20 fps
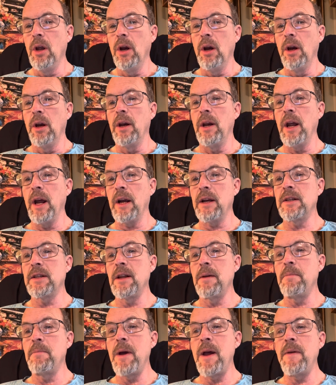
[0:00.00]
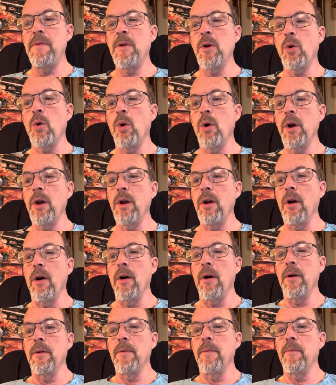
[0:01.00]
Next, they made the
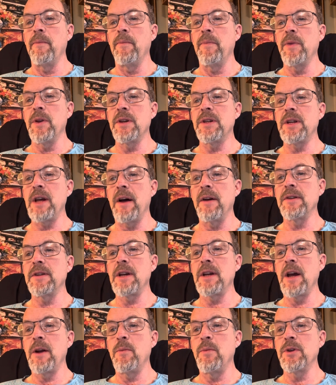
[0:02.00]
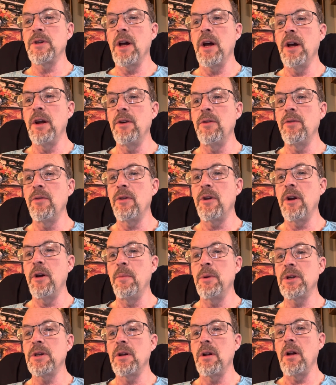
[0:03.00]
courtyard. The south side was 100
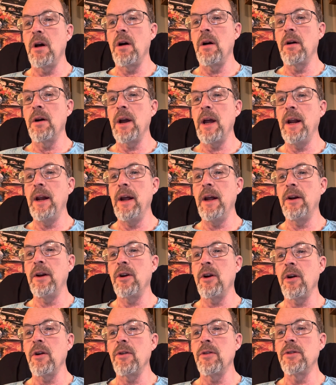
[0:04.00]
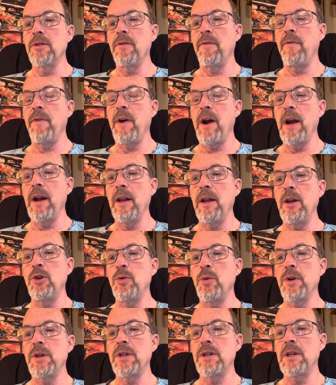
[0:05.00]
cubits long and had curtains of finely
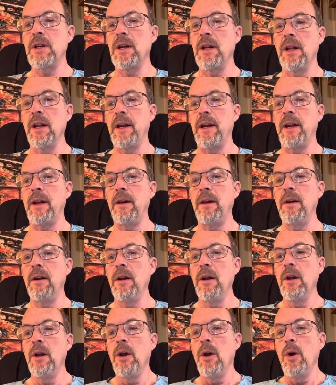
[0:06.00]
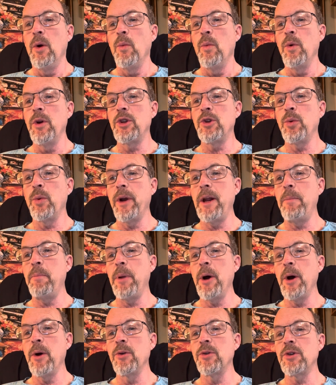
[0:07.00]
twisted linen, with 20
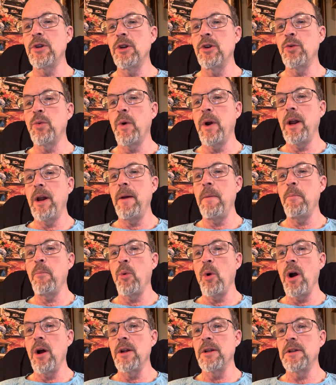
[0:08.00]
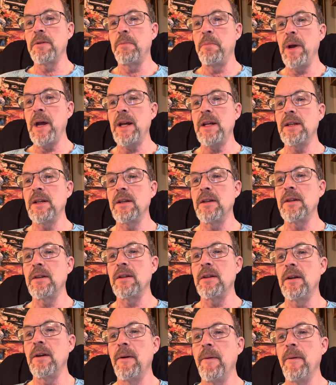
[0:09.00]
posts and 20 bronze bases,